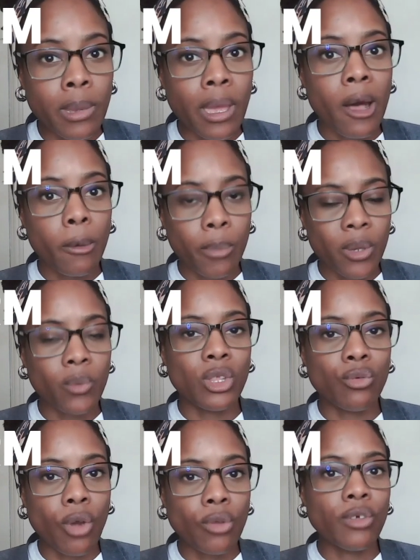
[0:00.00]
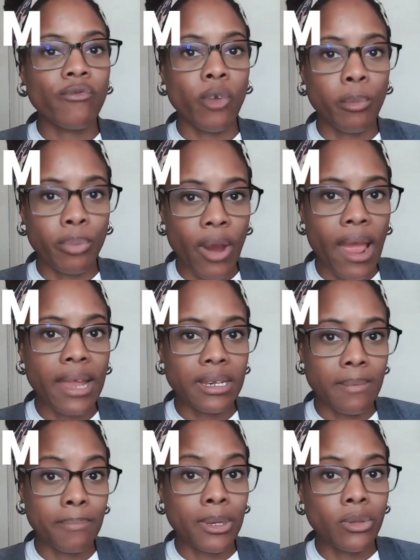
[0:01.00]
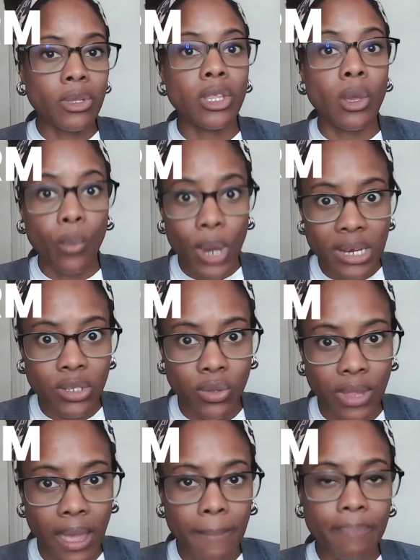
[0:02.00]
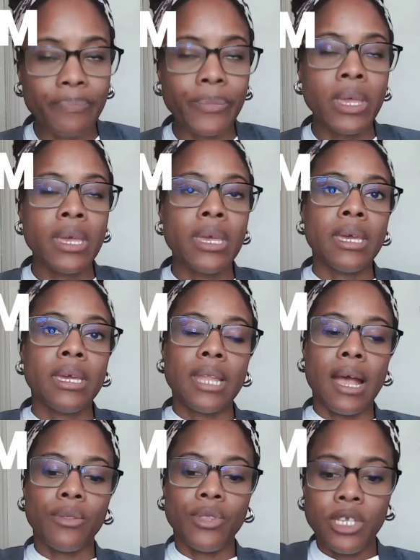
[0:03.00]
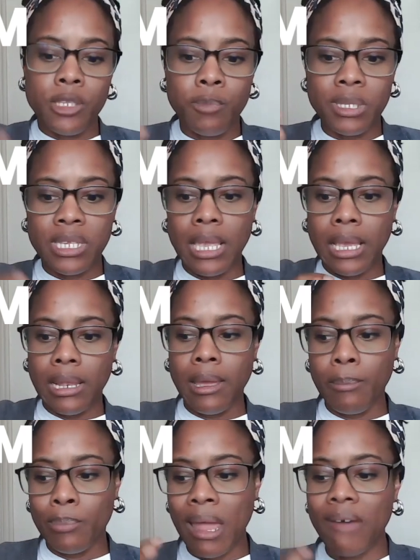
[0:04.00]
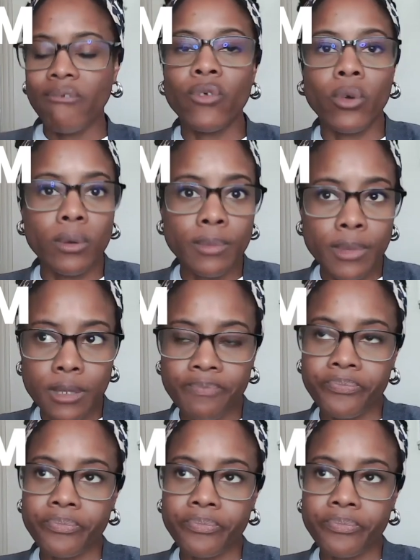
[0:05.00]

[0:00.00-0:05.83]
helping with the growth of your brand and building the awareness on that. Now, these particular platforms